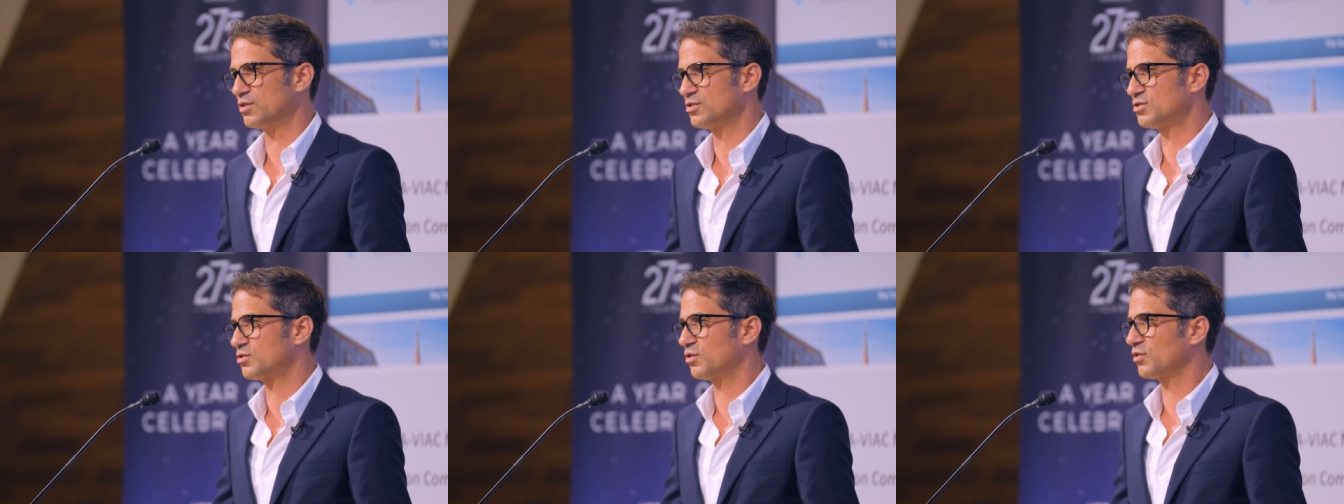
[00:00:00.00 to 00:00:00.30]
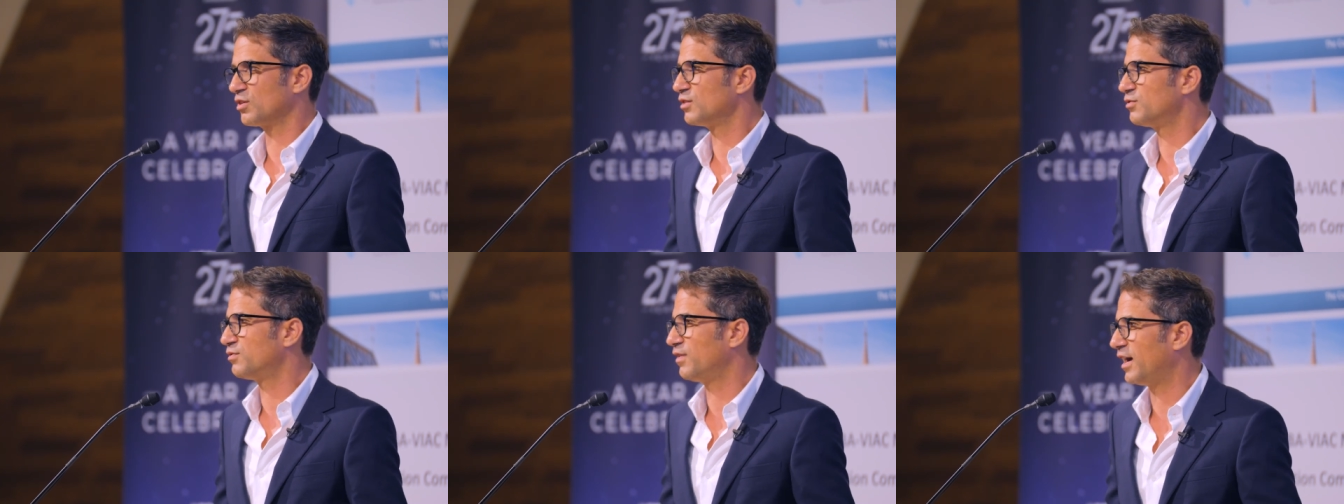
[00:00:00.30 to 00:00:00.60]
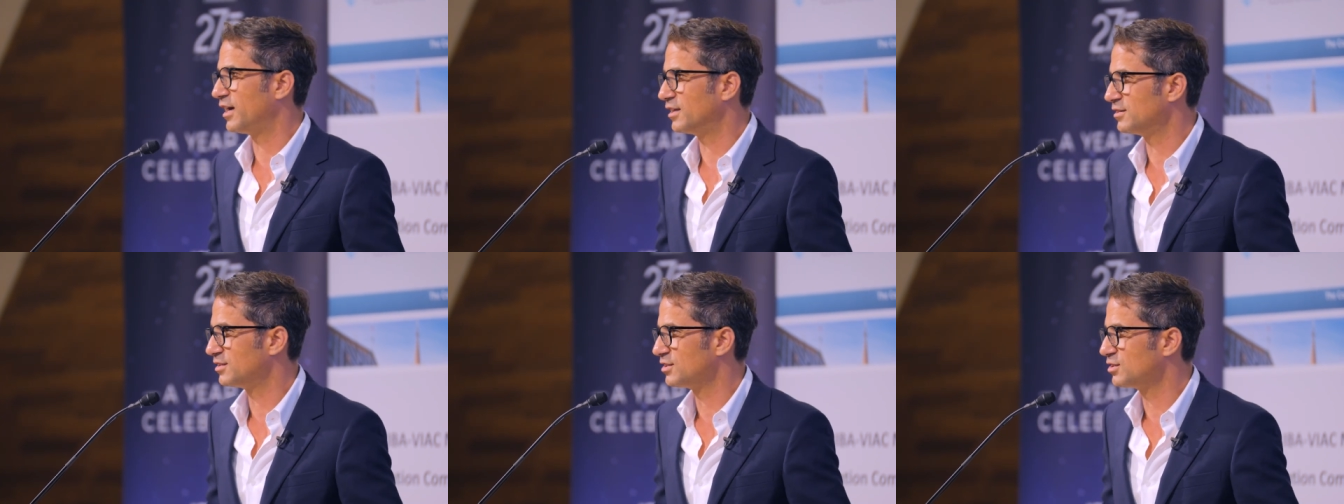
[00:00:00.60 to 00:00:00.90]

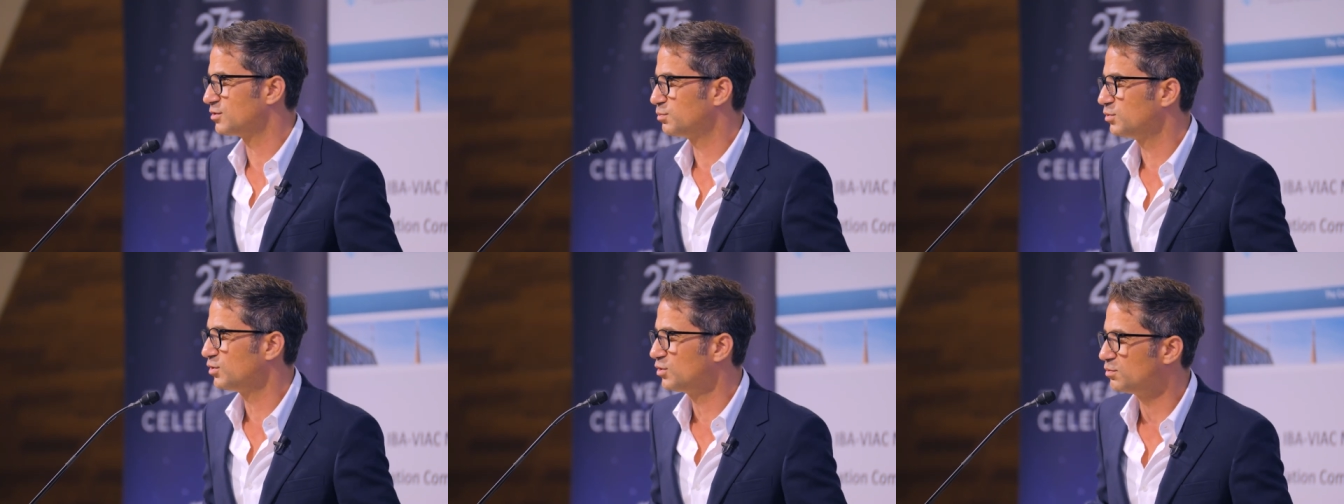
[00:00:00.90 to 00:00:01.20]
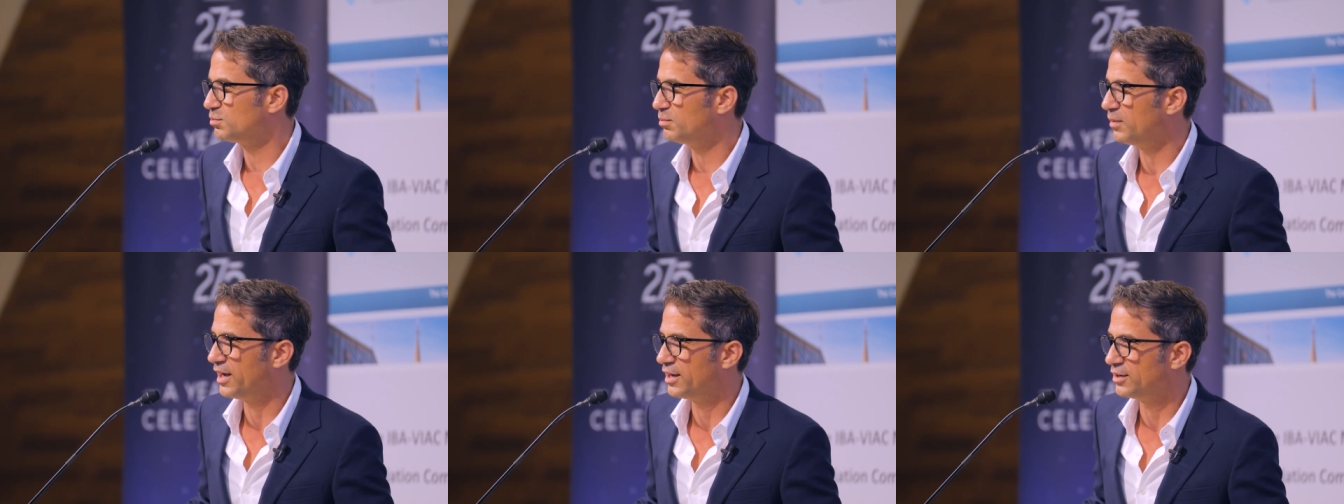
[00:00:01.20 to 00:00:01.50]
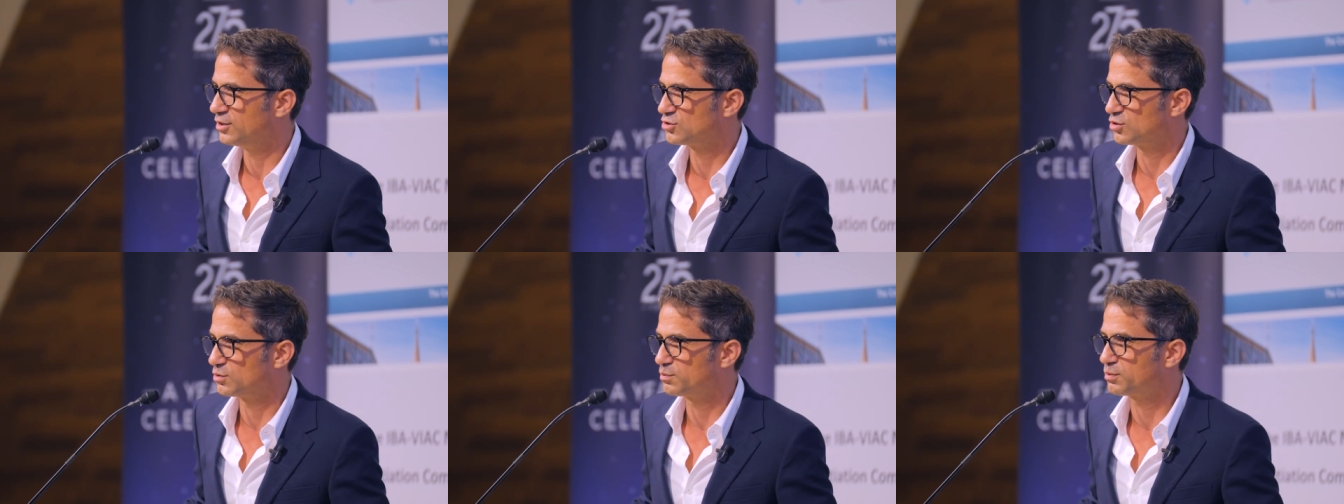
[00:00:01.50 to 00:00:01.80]
certified dispute
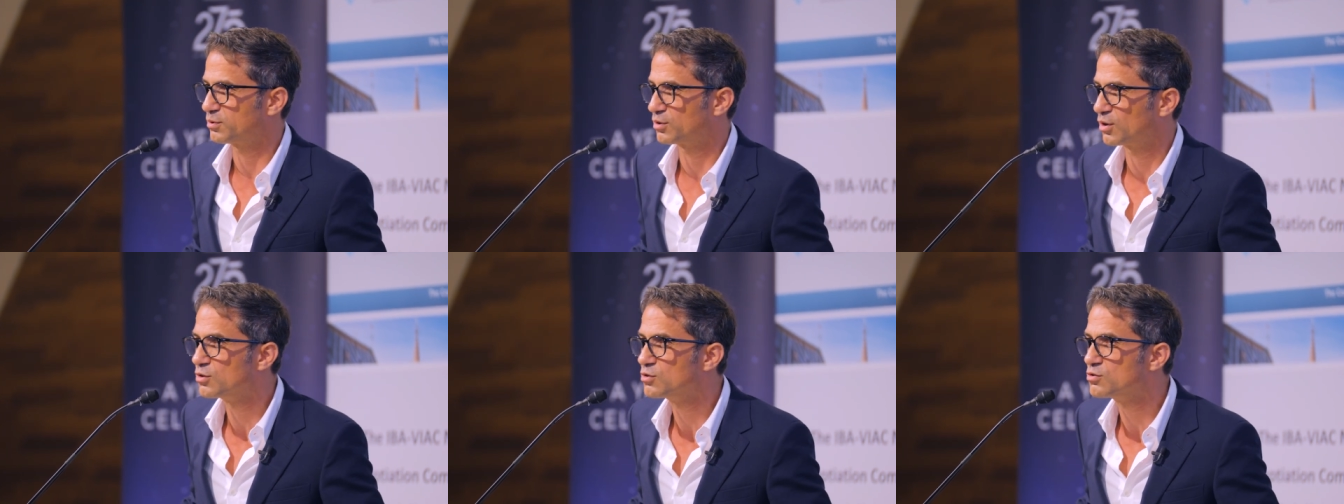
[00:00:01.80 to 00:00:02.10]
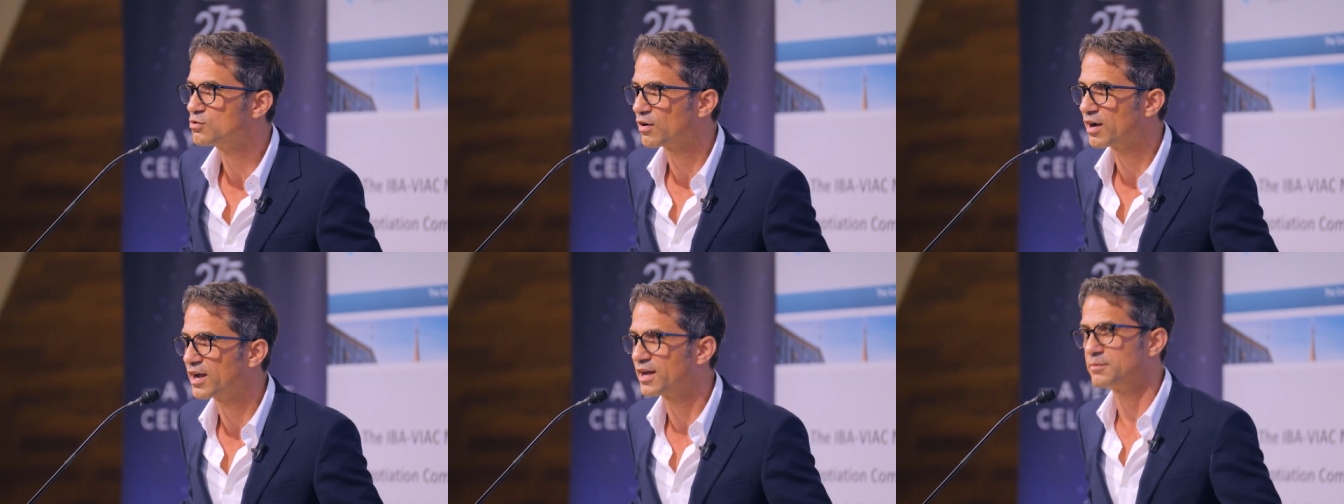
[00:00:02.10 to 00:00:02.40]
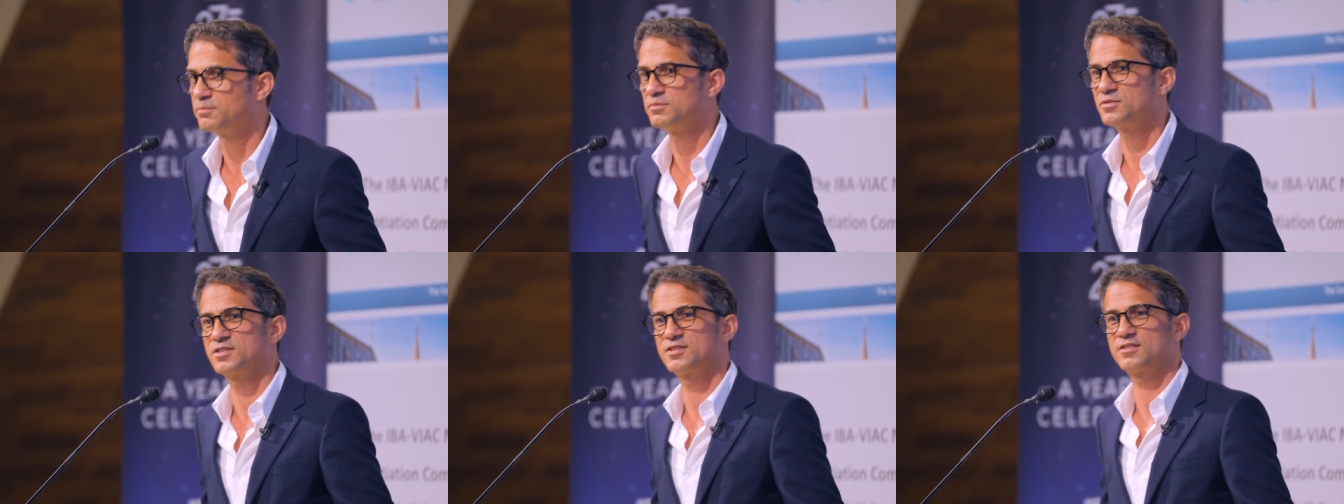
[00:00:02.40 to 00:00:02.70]
manager
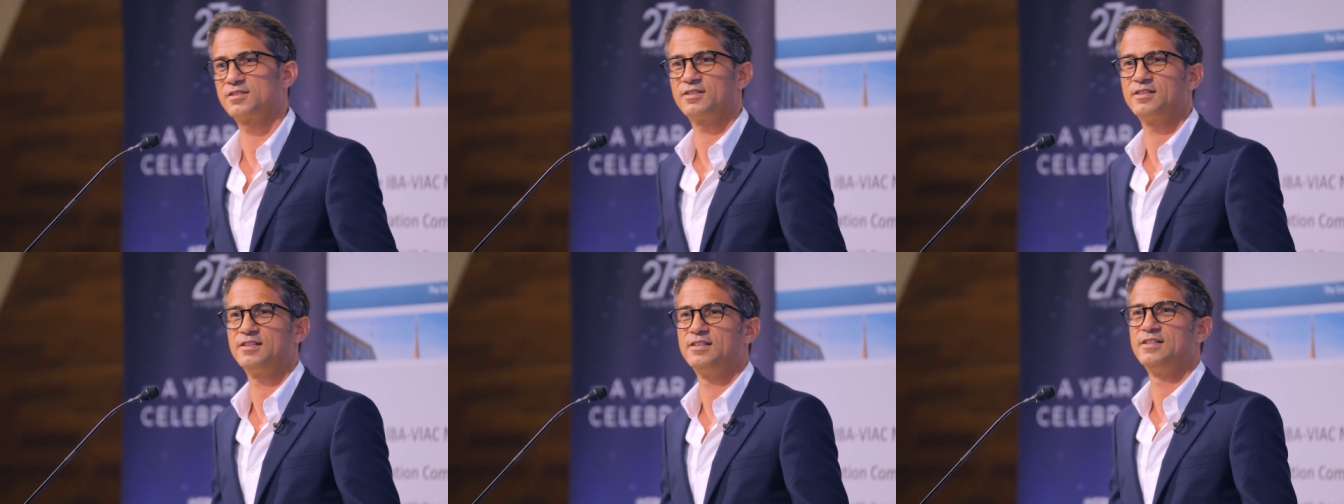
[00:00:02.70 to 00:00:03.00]
programs.